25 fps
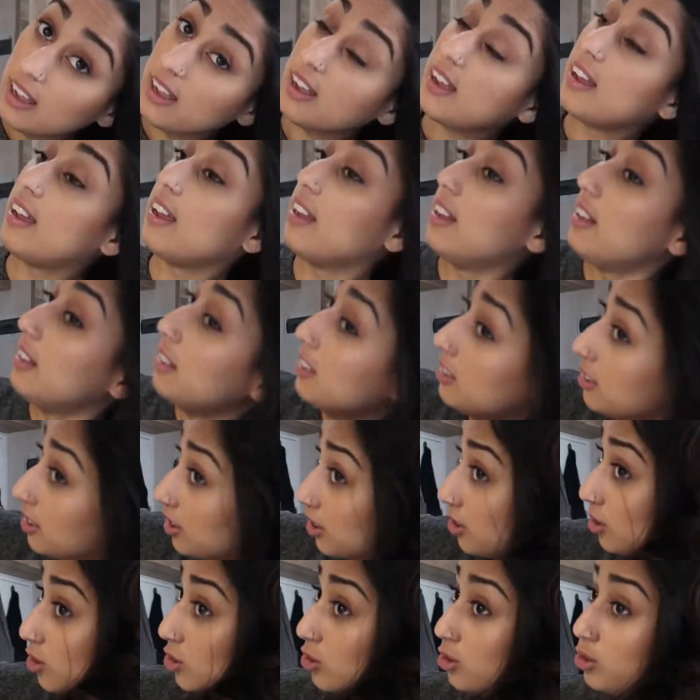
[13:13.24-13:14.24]
and
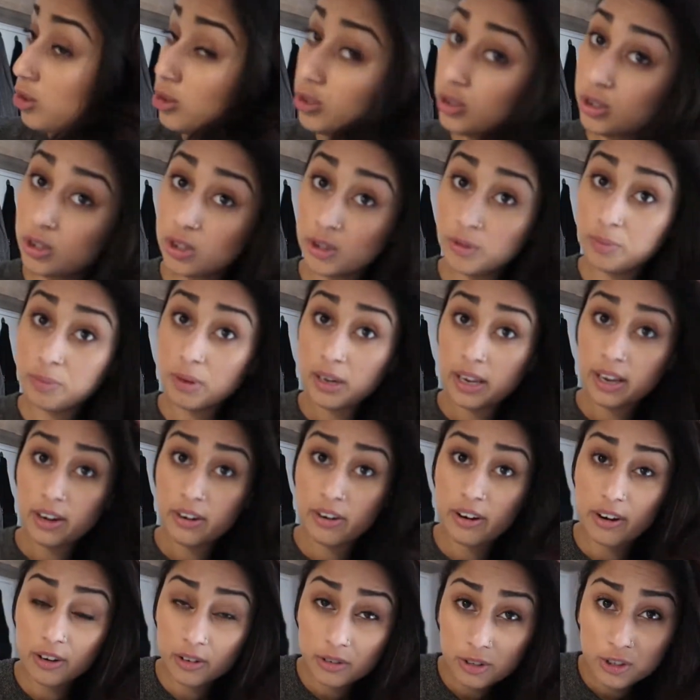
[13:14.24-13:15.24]
you play
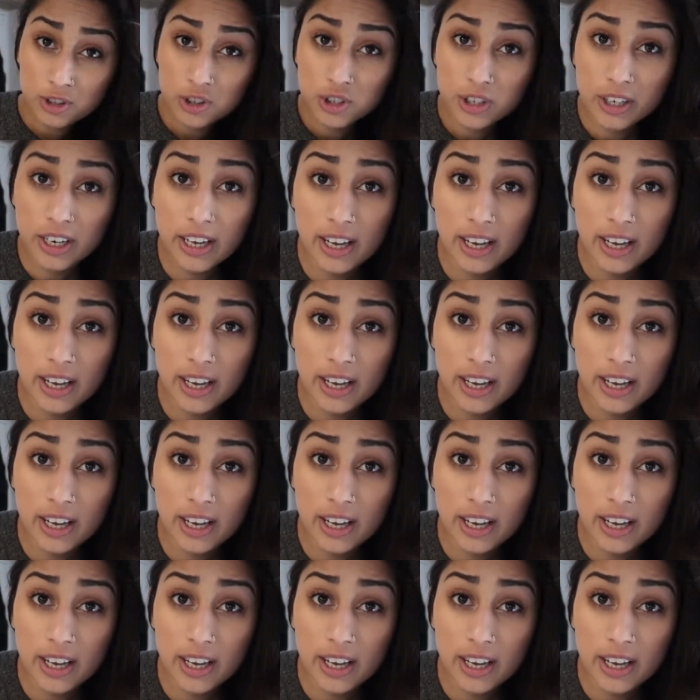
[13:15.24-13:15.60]
around with your